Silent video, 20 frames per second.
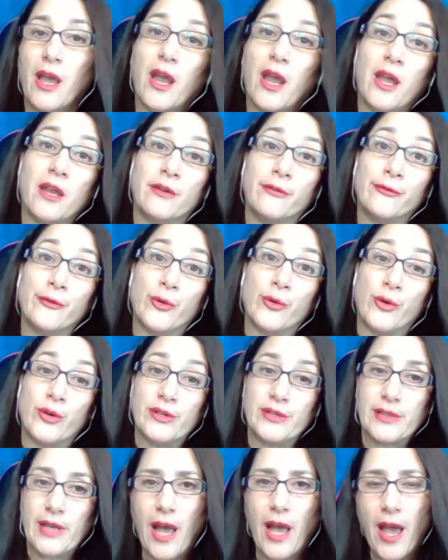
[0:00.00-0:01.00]
And of
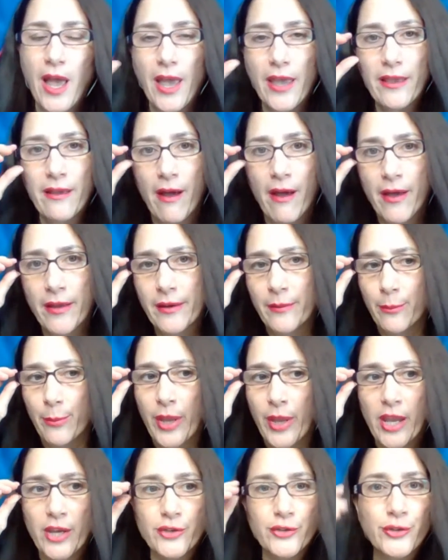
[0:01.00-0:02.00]
course, I got
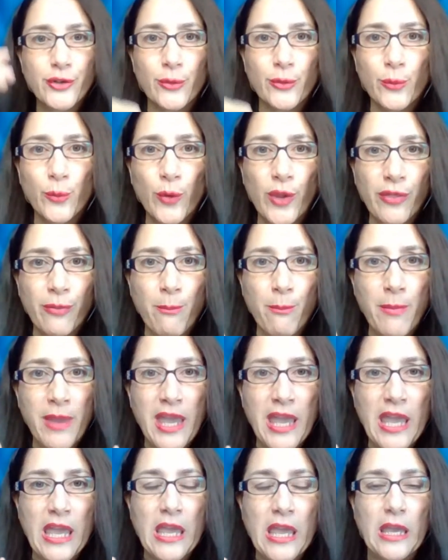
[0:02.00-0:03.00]
impatient with
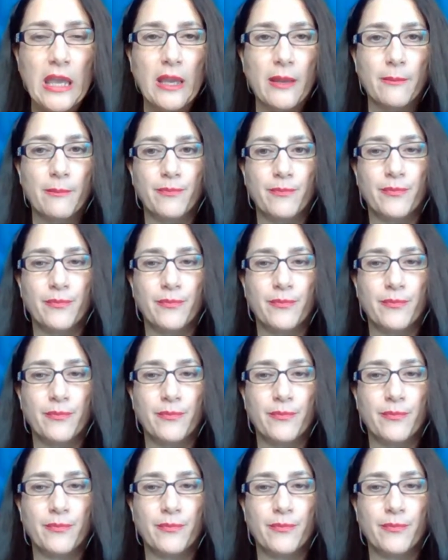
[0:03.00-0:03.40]
me.